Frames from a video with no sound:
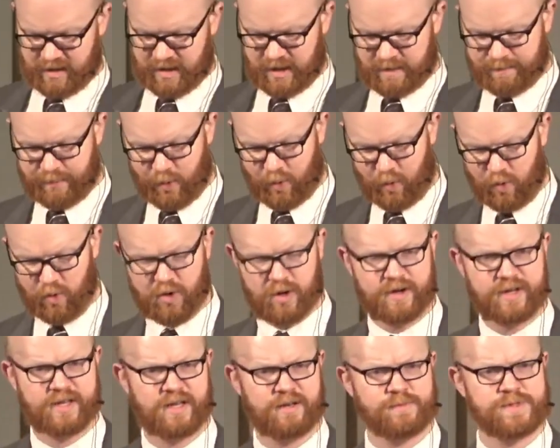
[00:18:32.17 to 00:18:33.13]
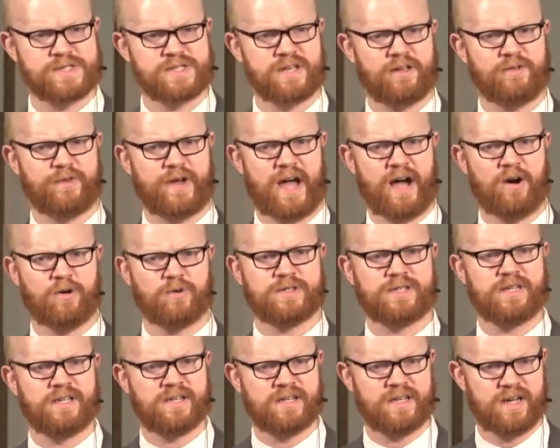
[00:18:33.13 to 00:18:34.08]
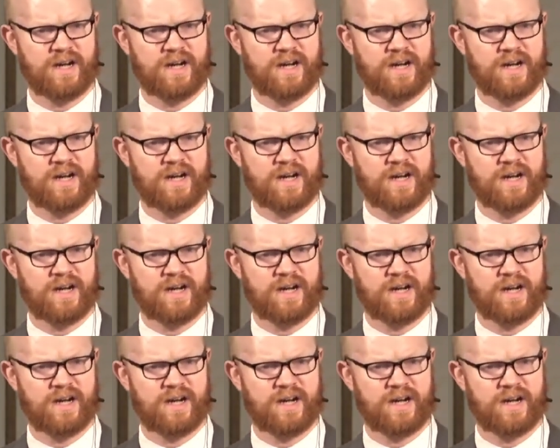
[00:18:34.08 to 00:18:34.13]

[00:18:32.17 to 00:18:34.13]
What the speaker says: and poured himself out in